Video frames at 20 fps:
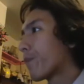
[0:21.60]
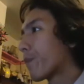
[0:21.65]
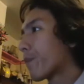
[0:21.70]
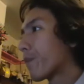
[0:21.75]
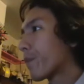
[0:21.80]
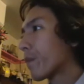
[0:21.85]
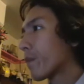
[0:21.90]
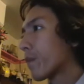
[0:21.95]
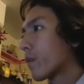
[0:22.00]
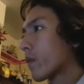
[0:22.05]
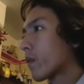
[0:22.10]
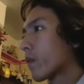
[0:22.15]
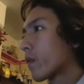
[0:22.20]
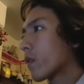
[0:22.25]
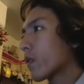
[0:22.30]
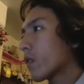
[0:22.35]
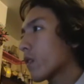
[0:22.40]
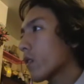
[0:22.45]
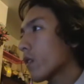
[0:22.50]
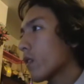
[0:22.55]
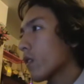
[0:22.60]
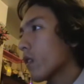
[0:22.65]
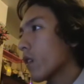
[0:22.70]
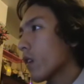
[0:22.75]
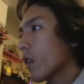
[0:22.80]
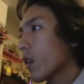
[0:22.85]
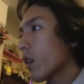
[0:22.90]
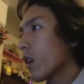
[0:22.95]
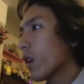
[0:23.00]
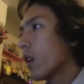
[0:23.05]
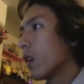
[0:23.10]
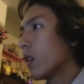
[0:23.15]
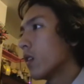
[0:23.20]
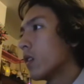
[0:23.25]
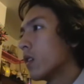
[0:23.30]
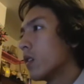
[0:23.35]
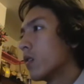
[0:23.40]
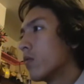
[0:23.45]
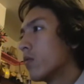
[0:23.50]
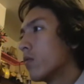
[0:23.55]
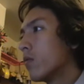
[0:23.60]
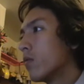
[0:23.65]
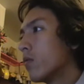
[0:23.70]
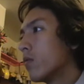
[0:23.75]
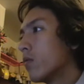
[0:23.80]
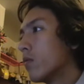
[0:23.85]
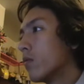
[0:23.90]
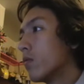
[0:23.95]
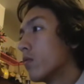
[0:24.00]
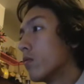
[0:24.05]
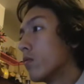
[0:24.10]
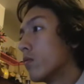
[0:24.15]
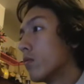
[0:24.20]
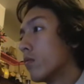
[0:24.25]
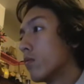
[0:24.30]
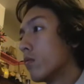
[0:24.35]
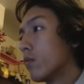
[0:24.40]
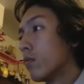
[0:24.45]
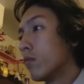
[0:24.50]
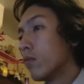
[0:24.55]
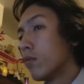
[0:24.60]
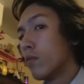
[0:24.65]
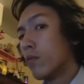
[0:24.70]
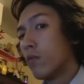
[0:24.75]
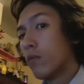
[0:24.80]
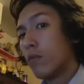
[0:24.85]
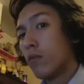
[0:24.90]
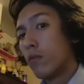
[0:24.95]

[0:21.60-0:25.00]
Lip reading: (no one is talking)